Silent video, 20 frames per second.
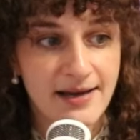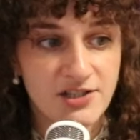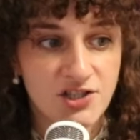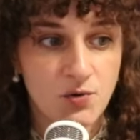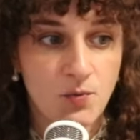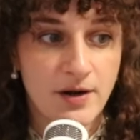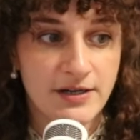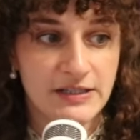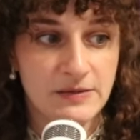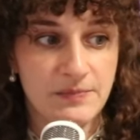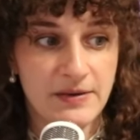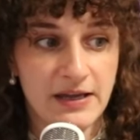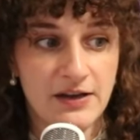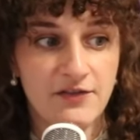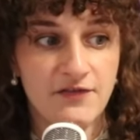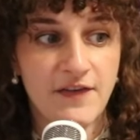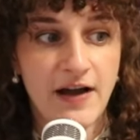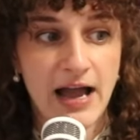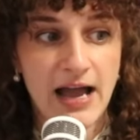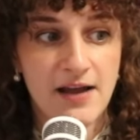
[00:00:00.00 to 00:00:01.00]
to want to be a
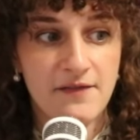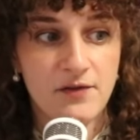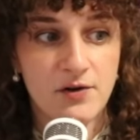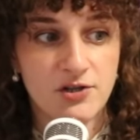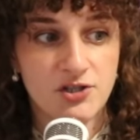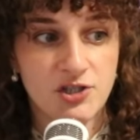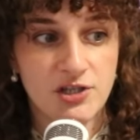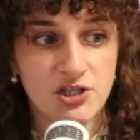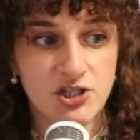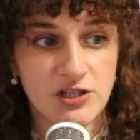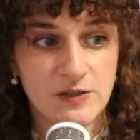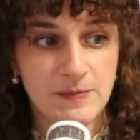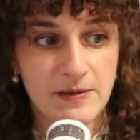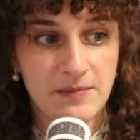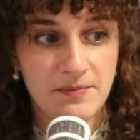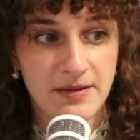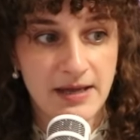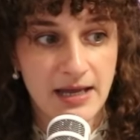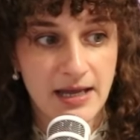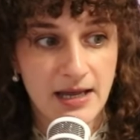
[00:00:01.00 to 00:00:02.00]
five, or should it just be
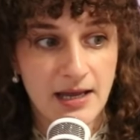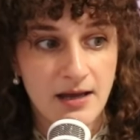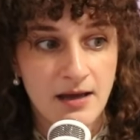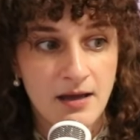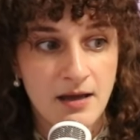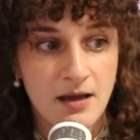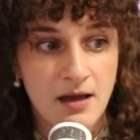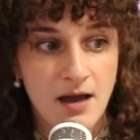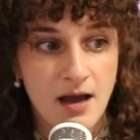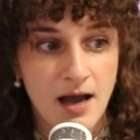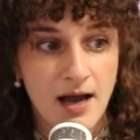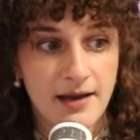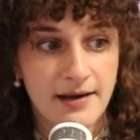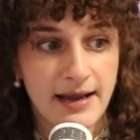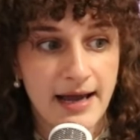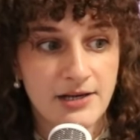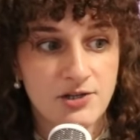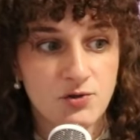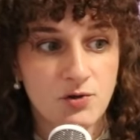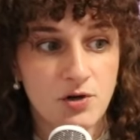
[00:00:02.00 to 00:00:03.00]
me, a
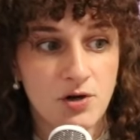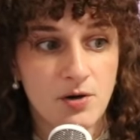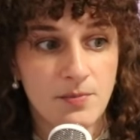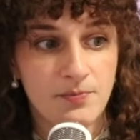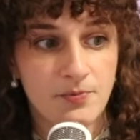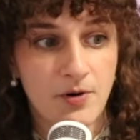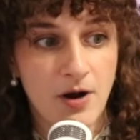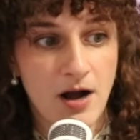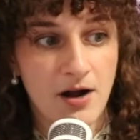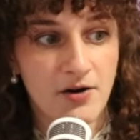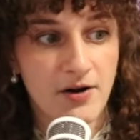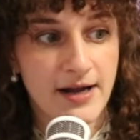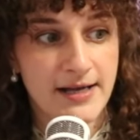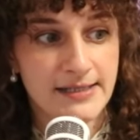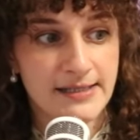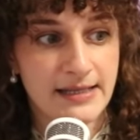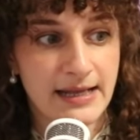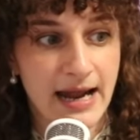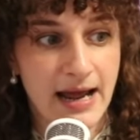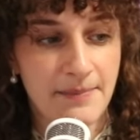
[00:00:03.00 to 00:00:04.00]
natural progress
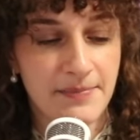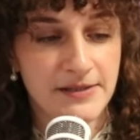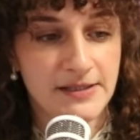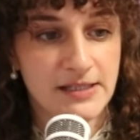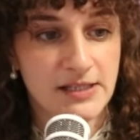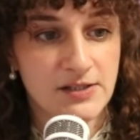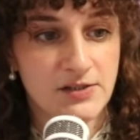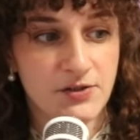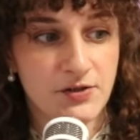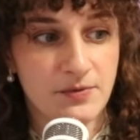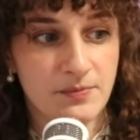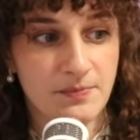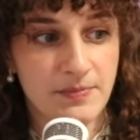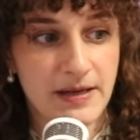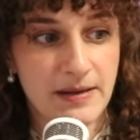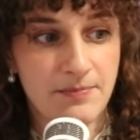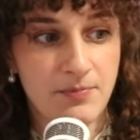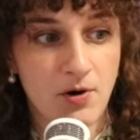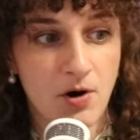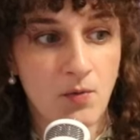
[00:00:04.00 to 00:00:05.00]
that happens to certain
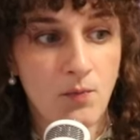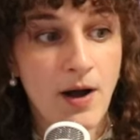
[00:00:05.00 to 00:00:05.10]
people?